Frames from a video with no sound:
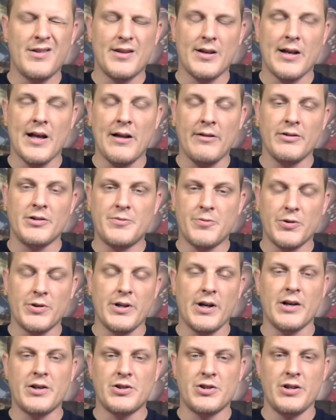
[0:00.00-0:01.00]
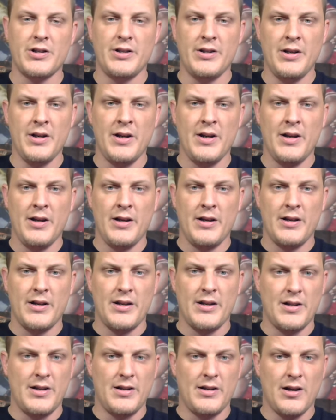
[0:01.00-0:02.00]
the college production
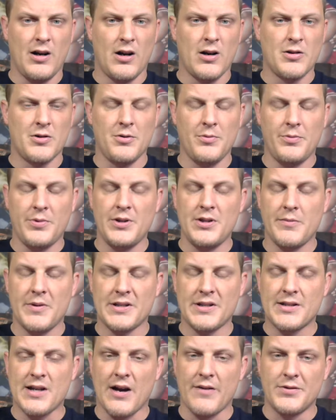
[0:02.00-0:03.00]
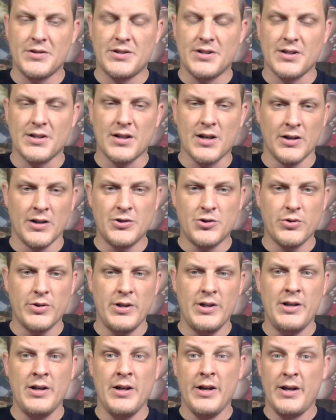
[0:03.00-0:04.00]
in arguably the best conference in the
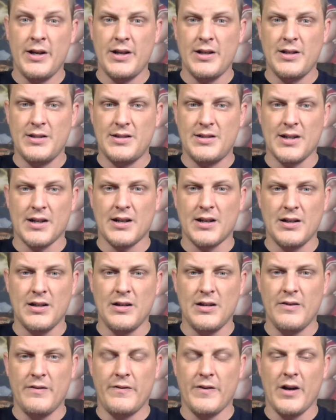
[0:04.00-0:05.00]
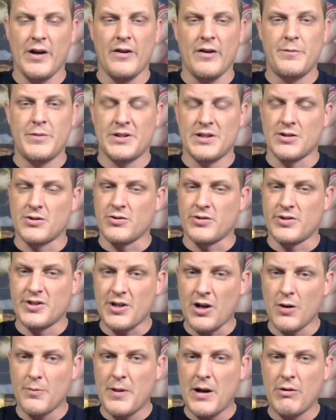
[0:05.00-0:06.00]
country indicative of potential
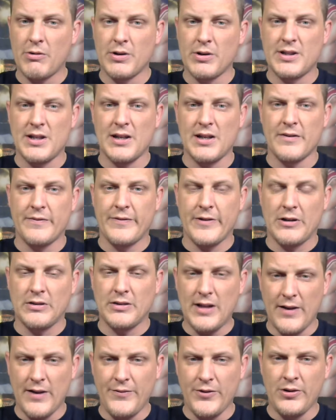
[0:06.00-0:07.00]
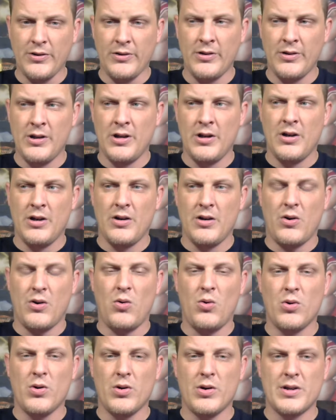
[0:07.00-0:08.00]
star power at the NFL level,
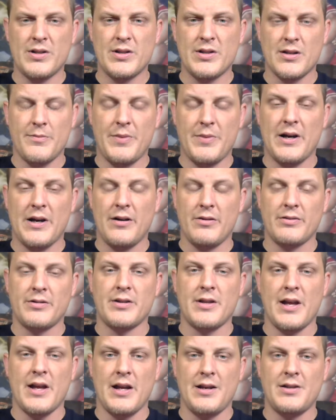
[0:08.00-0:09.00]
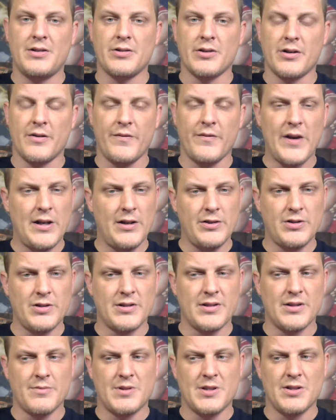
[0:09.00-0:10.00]
or is it about that he took advantage
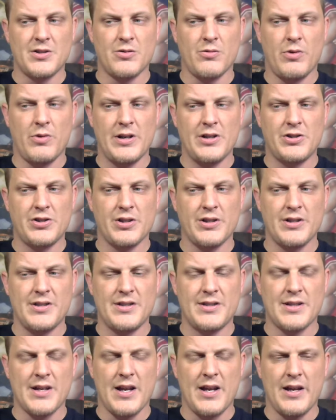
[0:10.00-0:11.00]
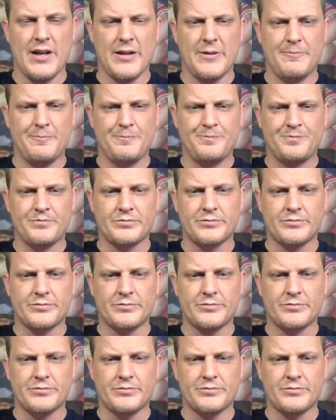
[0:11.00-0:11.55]
of some situations and